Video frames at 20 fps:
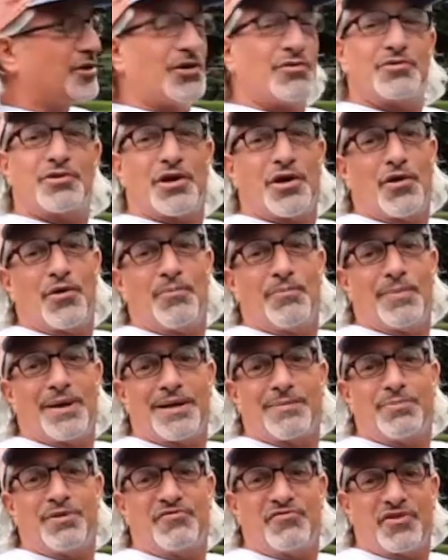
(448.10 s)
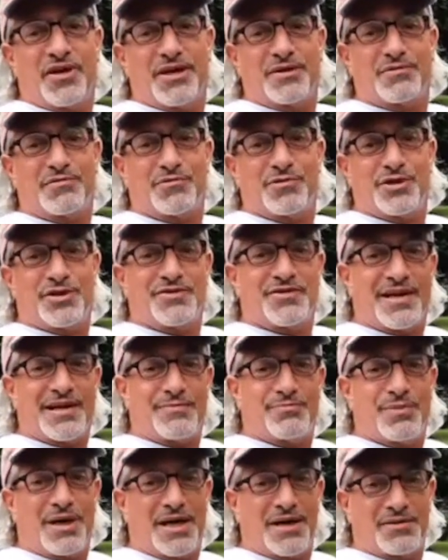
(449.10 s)
don't go maybe faster than
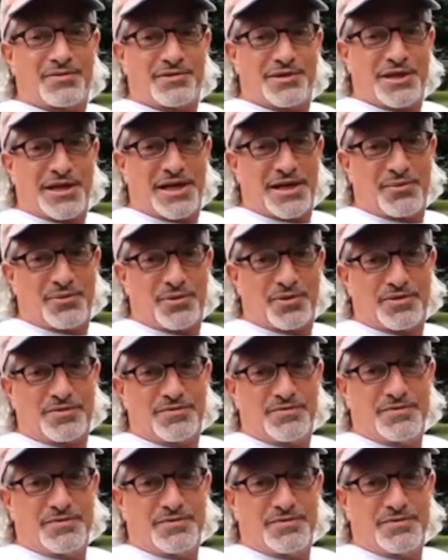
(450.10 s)
10 miles an hour.